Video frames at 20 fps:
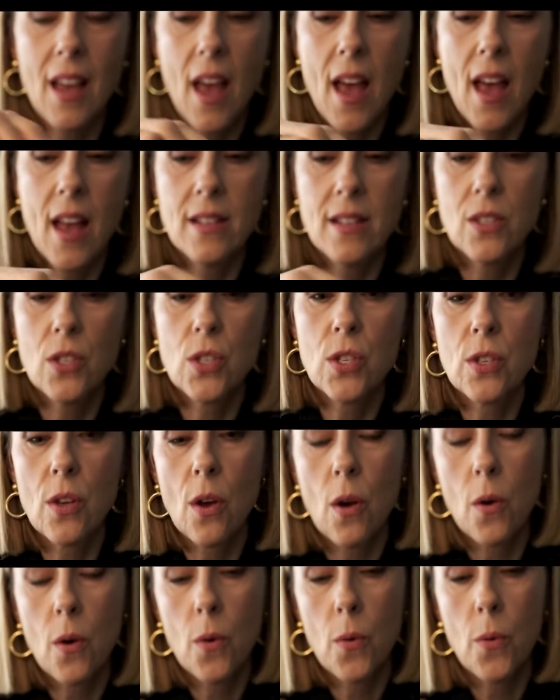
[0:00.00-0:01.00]
And
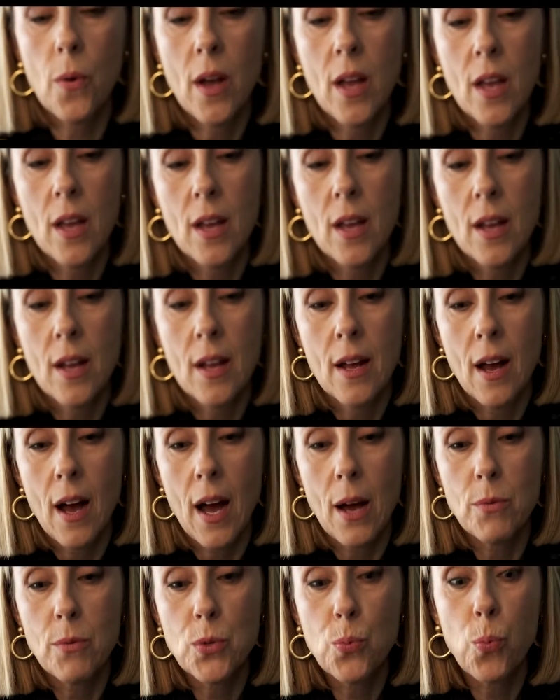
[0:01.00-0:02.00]
so
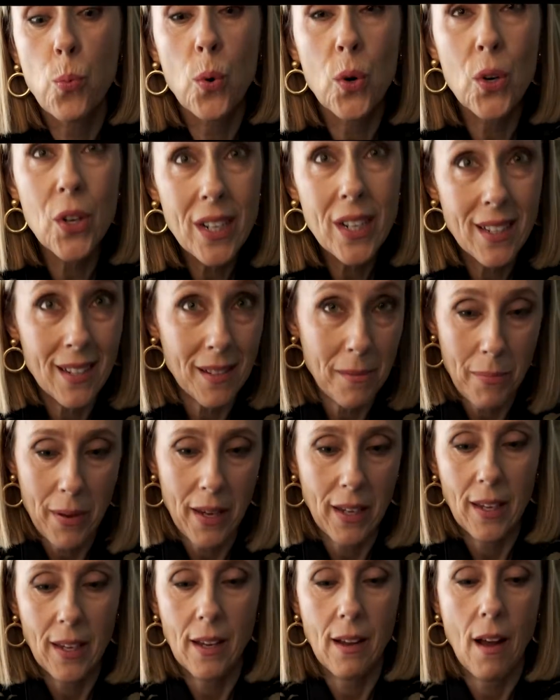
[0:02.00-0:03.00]
I was worried in
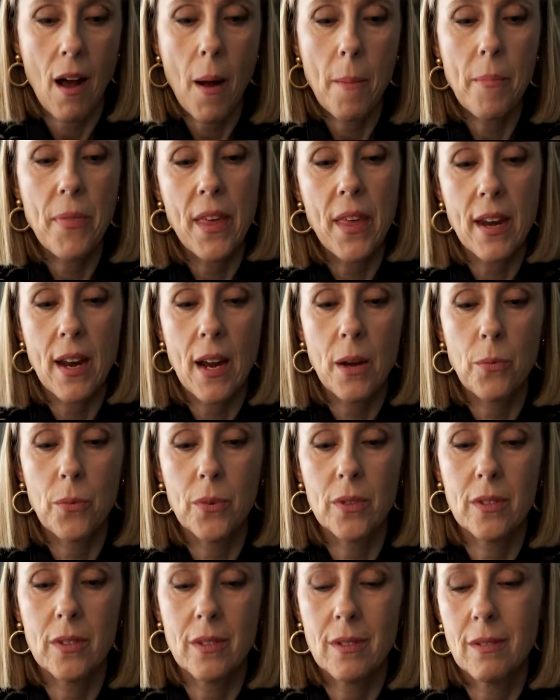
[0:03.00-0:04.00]
picking up that I
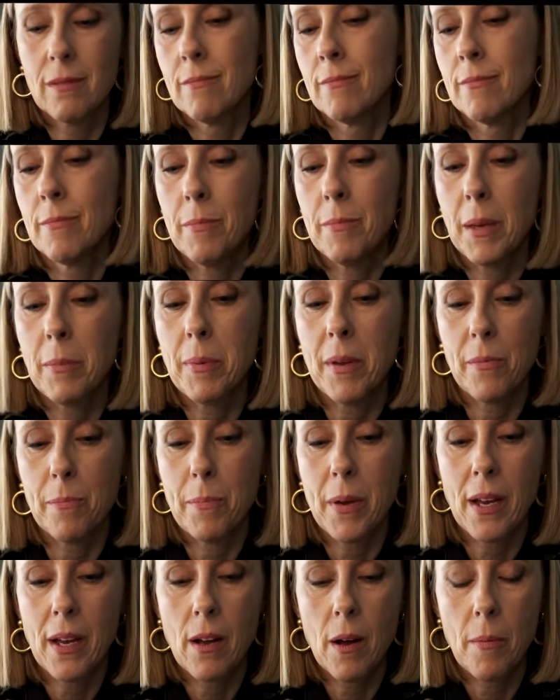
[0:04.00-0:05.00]
would maybe
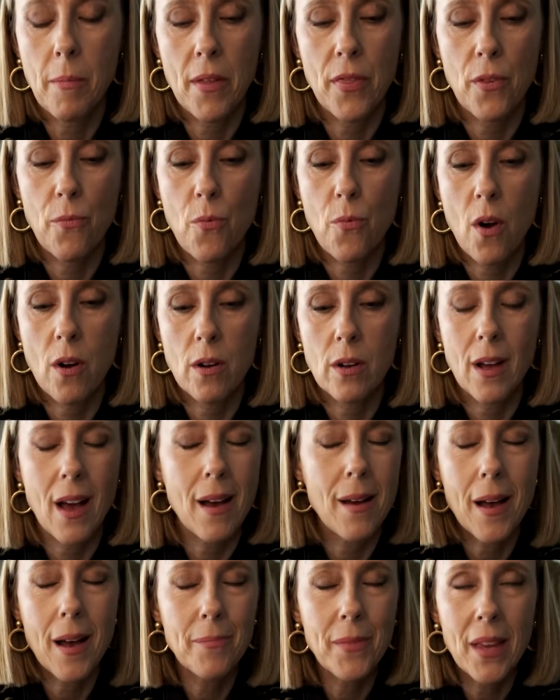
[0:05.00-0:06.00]
pick up on the wrong.
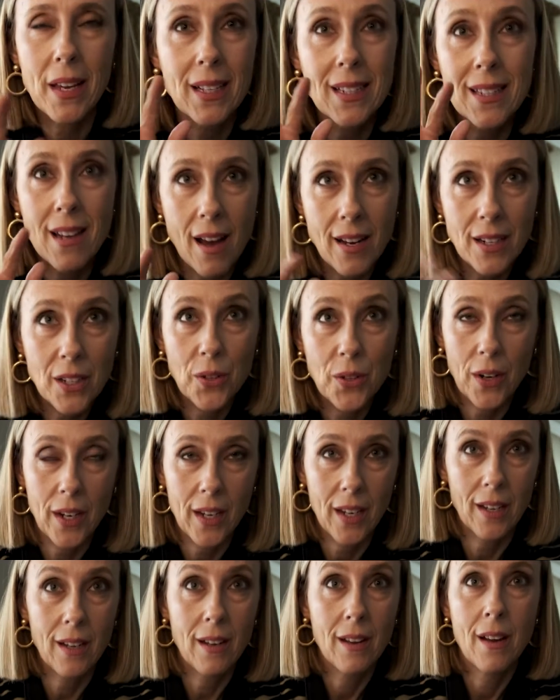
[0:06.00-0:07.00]
I'm like not a
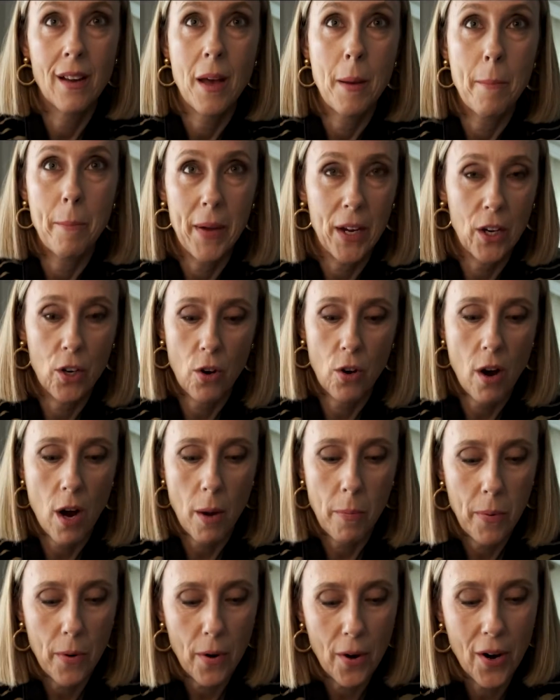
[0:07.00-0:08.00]
great
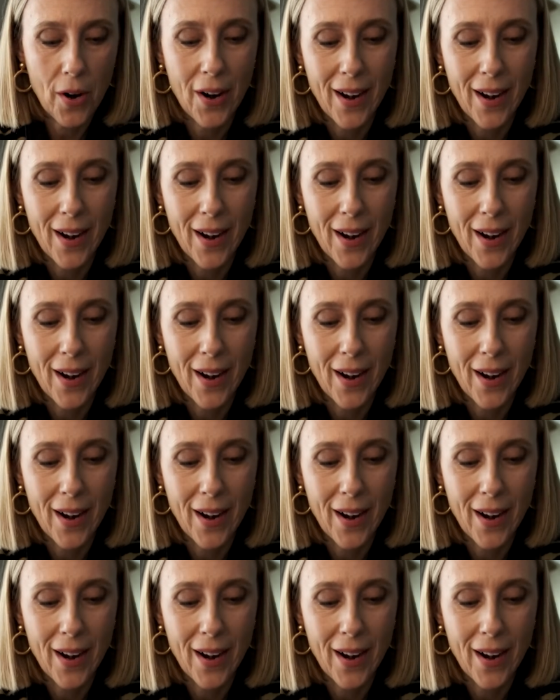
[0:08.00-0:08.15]
picker-upper.